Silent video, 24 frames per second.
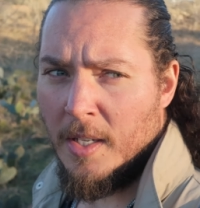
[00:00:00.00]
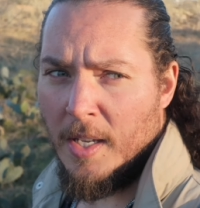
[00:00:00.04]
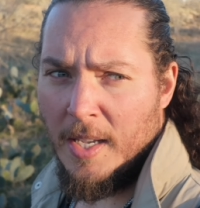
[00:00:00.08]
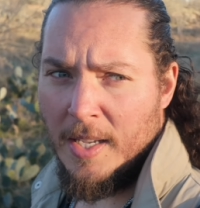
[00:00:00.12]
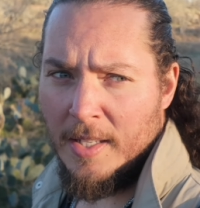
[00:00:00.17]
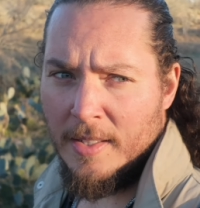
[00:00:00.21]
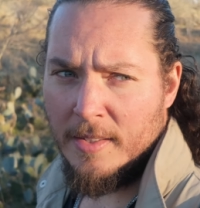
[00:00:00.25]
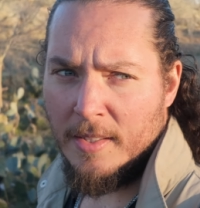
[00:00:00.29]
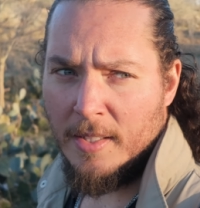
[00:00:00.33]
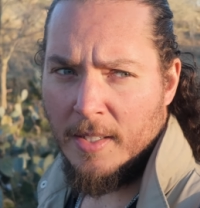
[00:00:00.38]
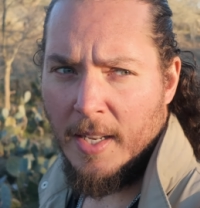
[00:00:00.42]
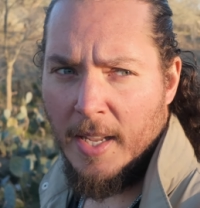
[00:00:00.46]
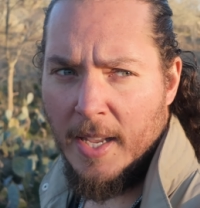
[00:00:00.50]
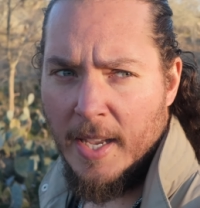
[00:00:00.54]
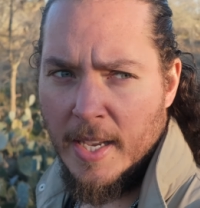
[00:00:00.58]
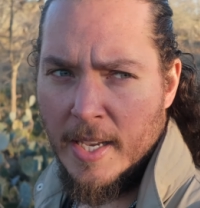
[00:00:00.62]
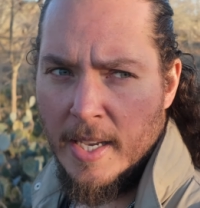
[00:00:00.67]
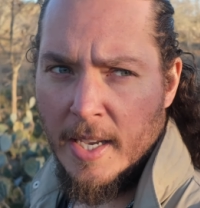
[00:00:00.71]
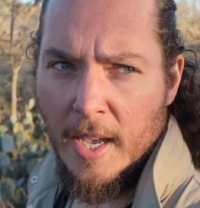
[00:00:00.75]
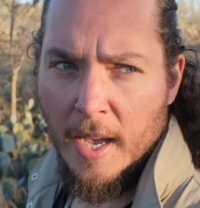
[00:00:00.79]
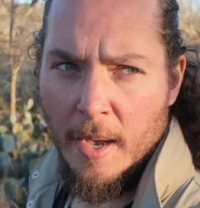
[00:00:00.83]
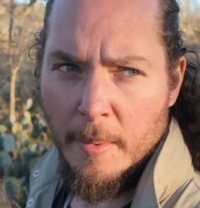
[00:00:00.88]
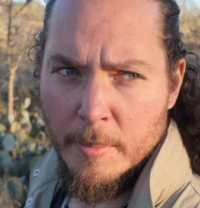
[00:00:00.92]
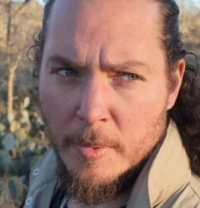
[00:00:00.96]
And
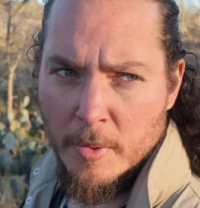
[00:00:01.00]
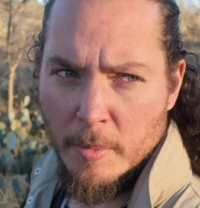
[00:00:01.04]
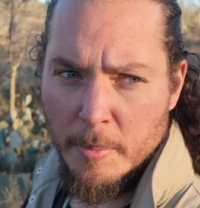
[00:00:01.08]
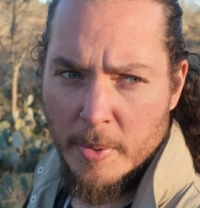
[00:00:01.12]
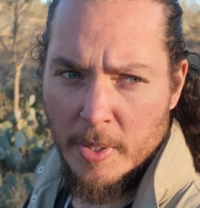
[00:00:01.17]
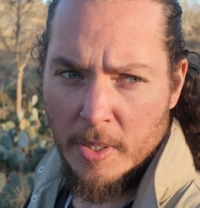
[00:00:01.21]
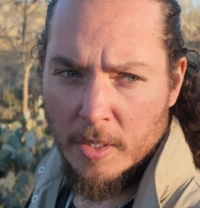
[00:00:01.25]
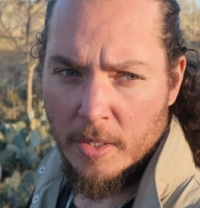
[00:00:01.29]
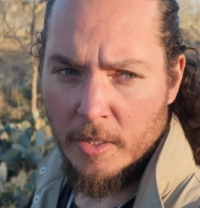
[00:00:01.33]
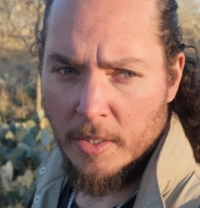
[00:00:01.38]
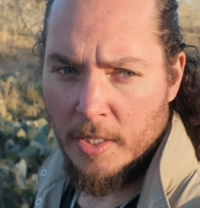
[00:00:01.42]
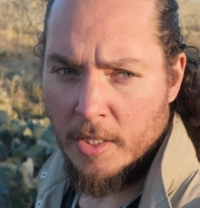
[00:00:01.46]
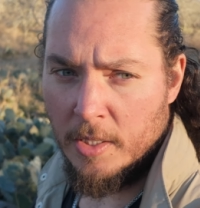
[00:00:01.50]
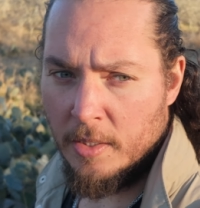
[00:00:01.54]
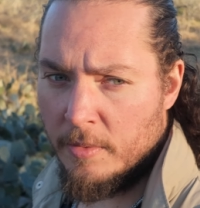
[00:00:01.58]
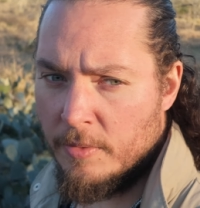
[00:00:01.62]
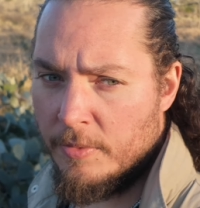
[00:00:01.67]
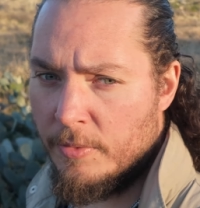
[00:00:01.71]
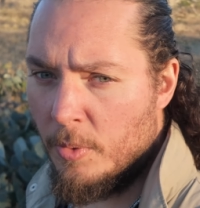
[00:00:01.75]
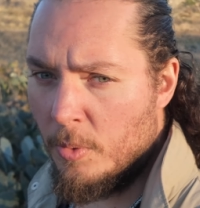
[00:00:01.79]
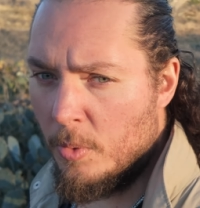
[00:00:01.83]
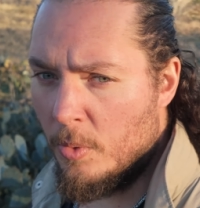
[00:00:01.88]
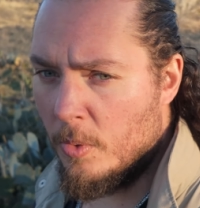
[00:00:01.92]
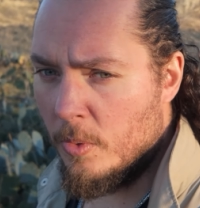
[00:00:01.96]
today I'm gonna be looking
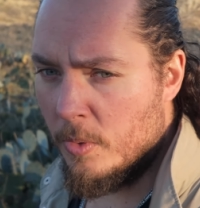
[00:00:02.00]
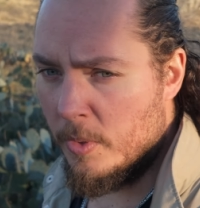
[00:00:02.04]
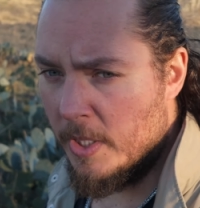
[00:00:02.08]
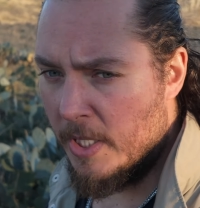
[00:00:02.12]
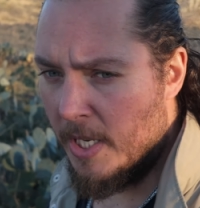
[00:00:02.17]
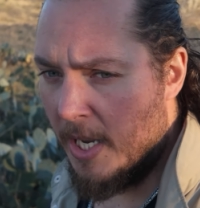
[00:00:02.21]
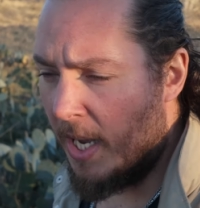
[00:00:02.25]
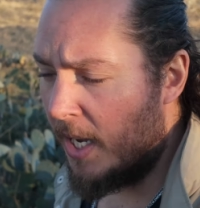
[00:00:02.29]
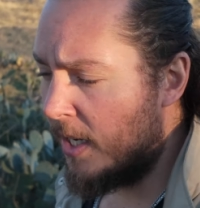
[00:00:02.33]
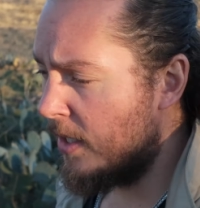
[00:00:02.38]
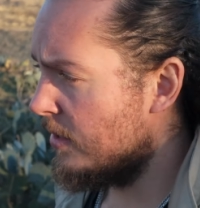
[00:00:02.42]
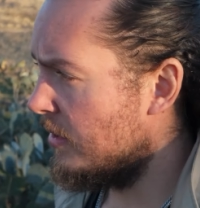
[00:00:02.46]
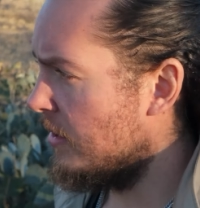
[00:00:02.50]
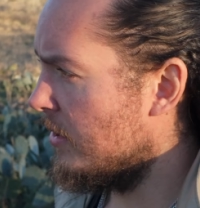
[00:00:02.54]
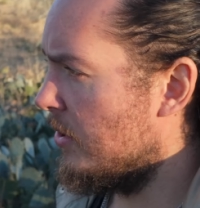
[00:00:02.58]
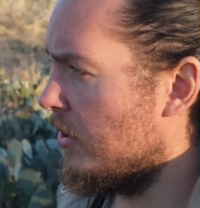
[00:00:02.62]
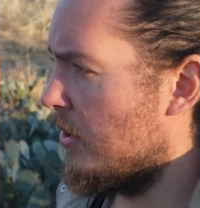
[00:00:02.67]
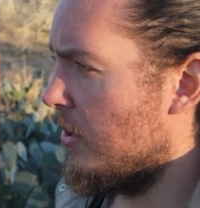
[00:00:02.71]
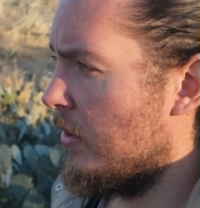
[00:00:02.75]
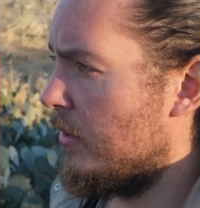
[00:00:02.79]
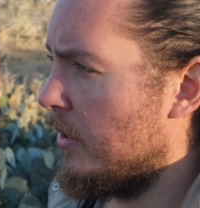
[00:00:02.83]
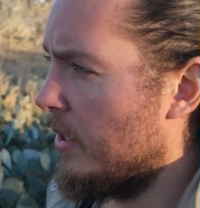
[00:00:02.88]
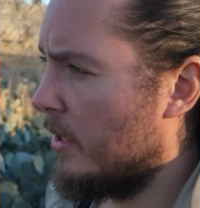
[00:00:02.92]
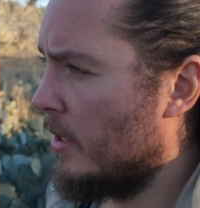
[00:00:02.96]
for the axis
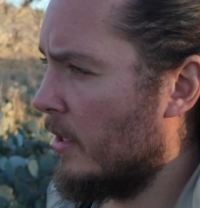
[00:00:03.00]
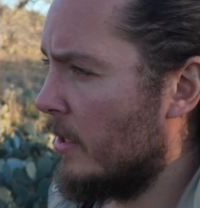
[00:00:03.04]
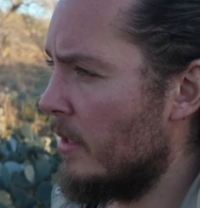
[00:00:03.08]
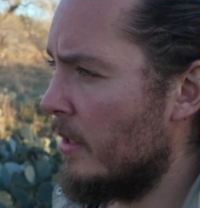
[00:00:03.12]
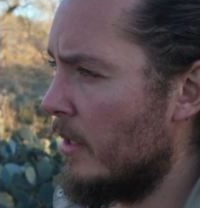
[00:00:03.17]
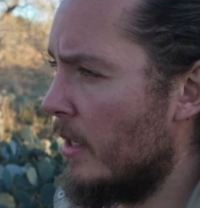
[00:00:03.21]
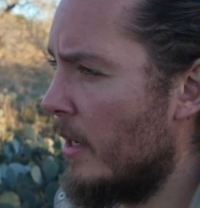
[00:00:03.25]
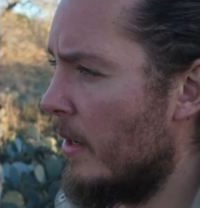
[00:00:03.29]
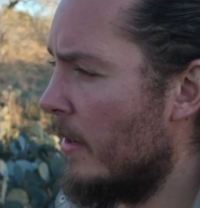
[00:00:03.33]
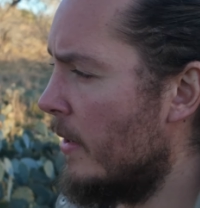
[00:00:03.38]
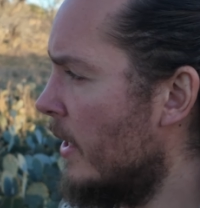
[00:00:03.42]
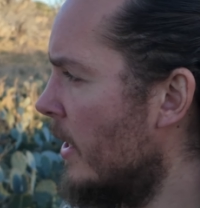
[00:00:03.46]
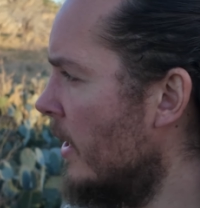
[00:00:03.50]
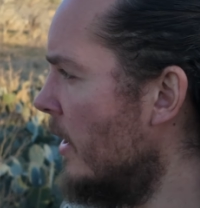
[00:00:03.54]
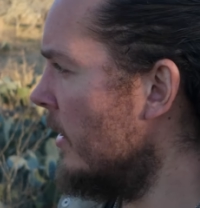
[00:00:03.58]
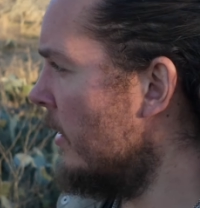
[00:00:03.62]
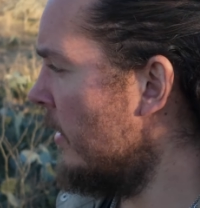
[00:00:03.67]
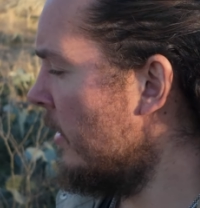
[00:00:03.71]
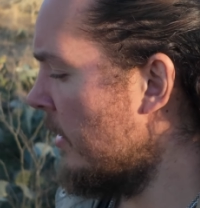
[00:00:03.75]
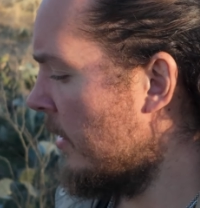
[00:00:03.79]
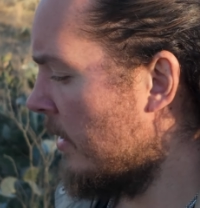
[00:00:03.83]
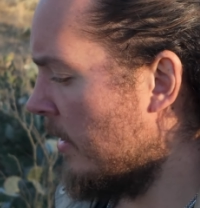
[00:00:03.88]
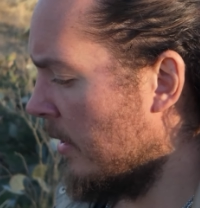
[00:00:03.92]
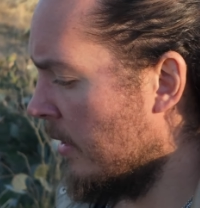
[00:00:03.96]
herd that's in the area
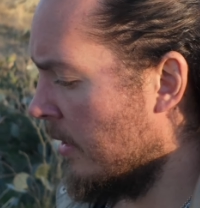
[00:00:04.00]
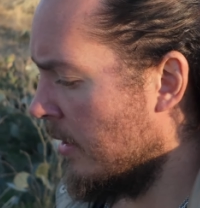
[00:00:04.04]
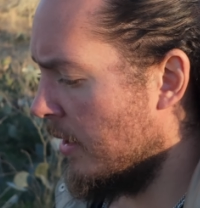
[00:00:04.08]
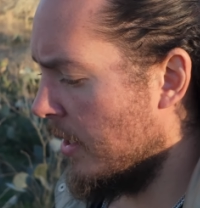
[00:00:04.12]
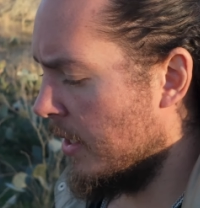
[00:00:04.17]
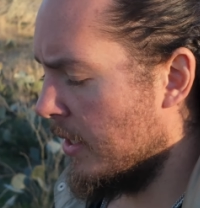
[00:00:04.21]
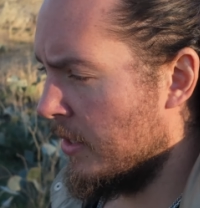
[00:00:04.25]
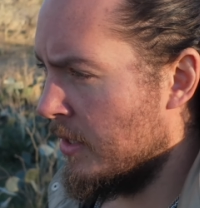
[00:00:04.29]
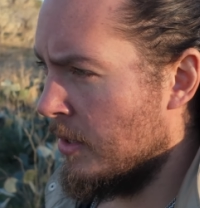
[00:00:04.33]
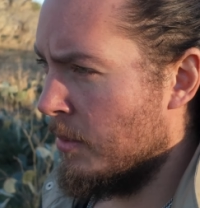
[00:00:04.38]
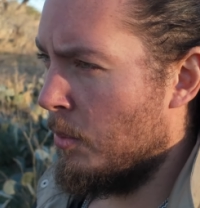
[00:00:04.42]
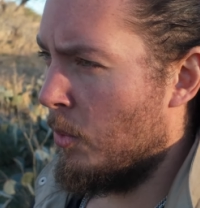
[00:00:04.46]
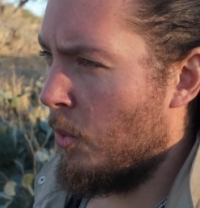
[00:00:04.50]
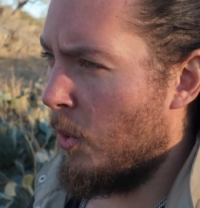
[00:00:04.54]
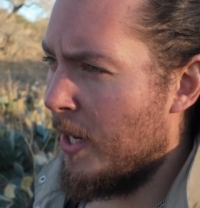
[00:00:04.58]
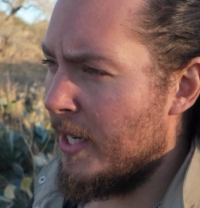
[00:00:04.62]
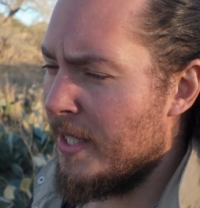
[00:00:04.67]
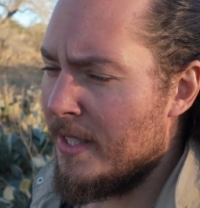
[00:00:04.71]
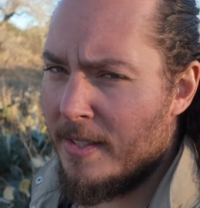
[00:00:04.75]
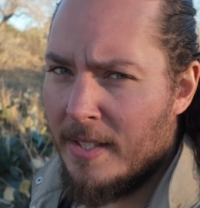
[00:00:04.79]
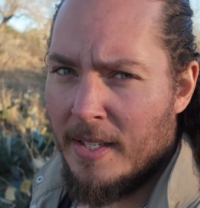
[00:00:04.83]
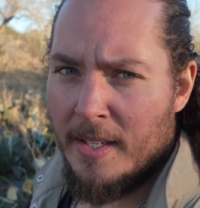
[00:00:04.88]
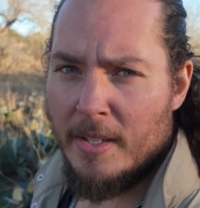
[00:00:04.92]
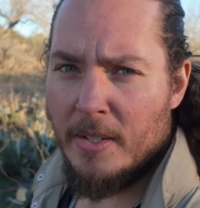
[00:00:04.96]
and some
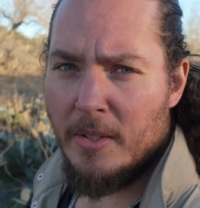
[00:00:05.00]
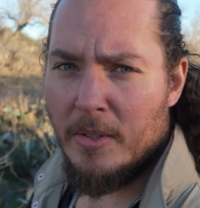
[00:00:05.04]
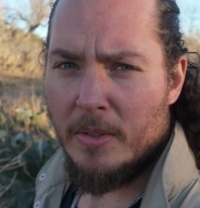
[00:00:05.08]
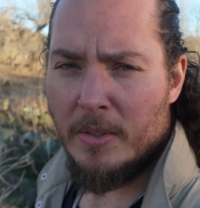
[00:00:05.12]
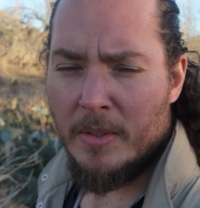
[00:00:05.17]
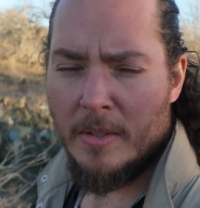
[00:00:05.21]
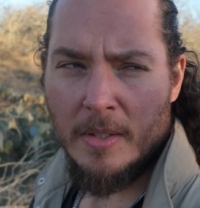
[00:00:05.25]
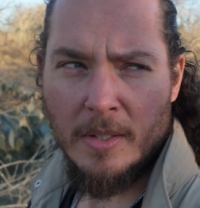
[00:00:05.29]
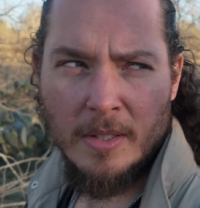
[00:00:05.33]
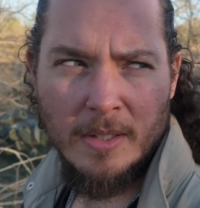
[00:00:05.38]
whitetail,